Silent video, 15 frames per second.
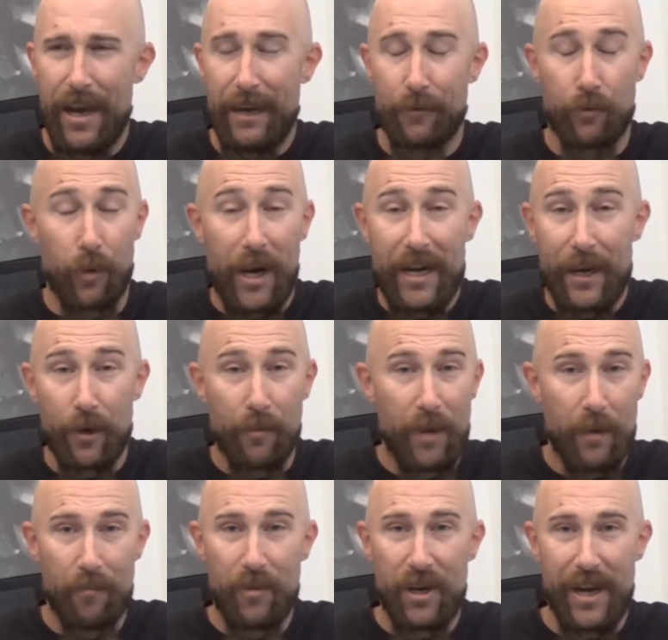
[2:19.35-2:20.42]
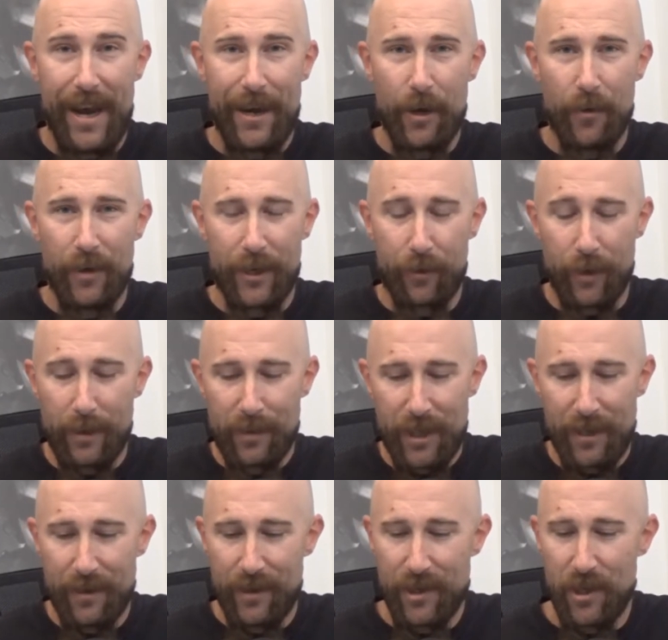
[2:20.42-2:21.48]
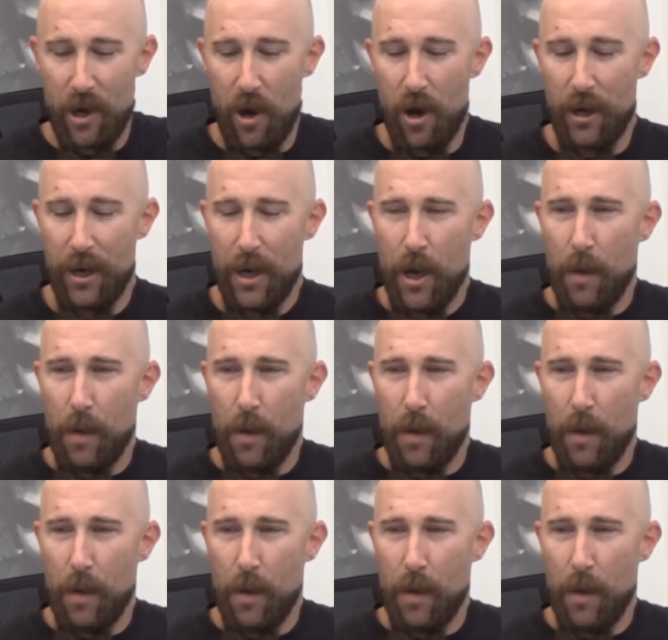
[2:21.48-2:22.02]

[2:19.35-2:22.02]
and a great intermittent piano that creeps into the song.